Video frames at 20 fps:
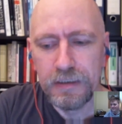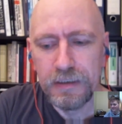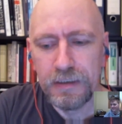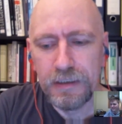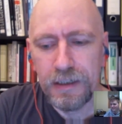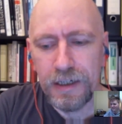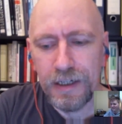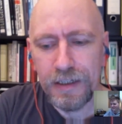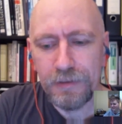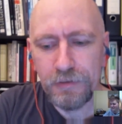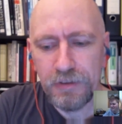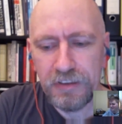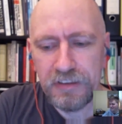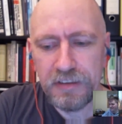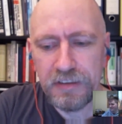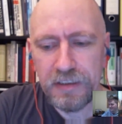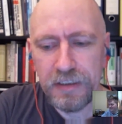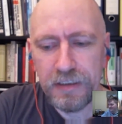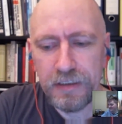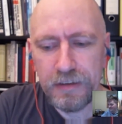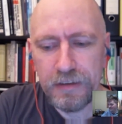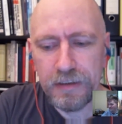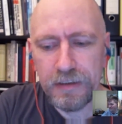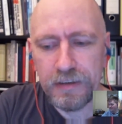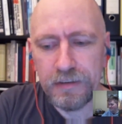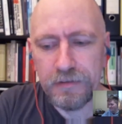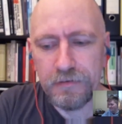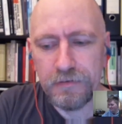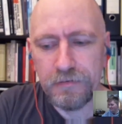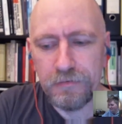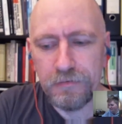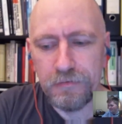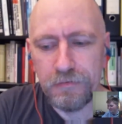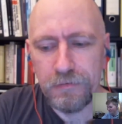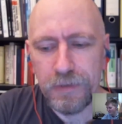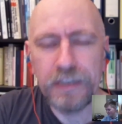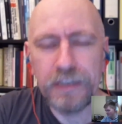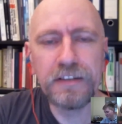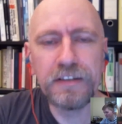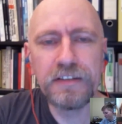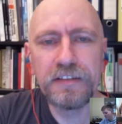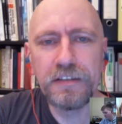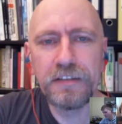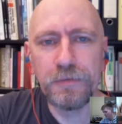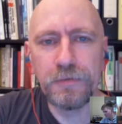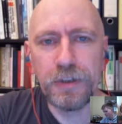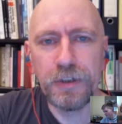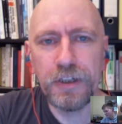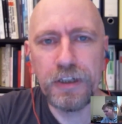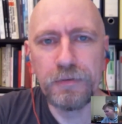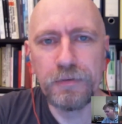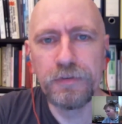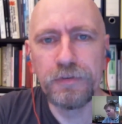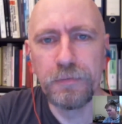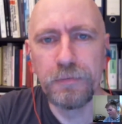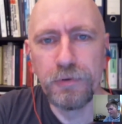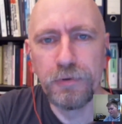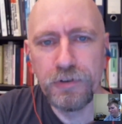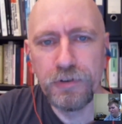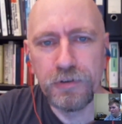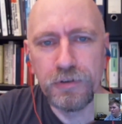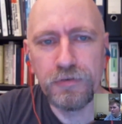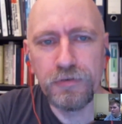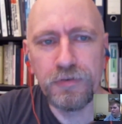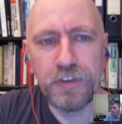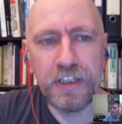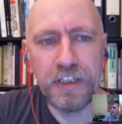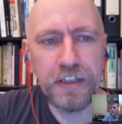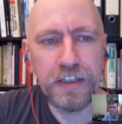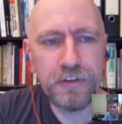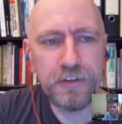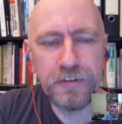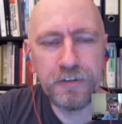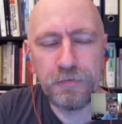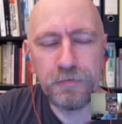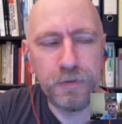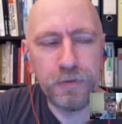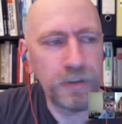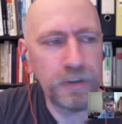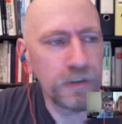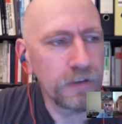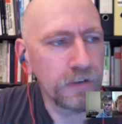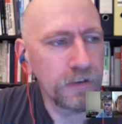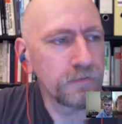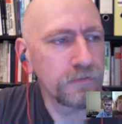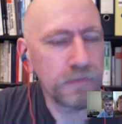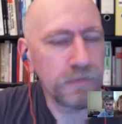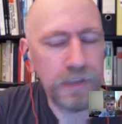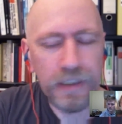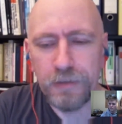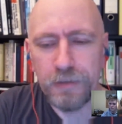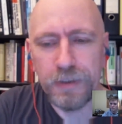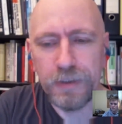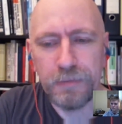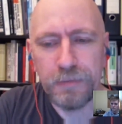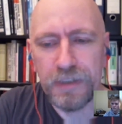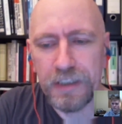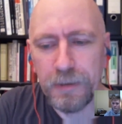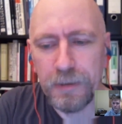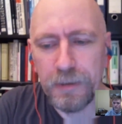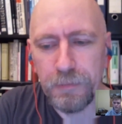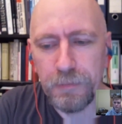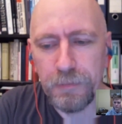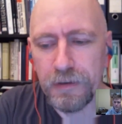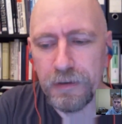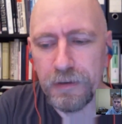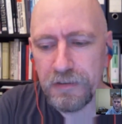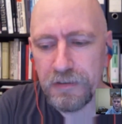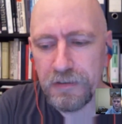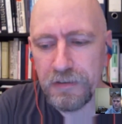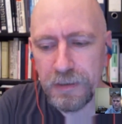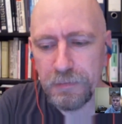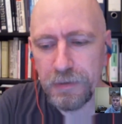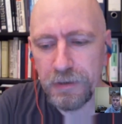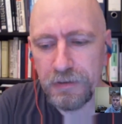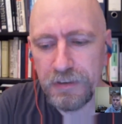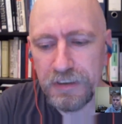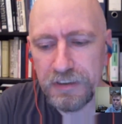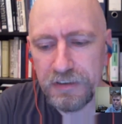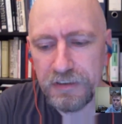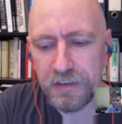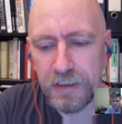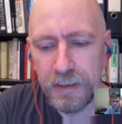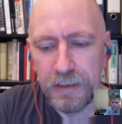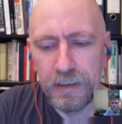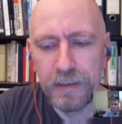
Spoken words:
I would say then when this is working with the push notifications, we will anyway make a big announcement about this.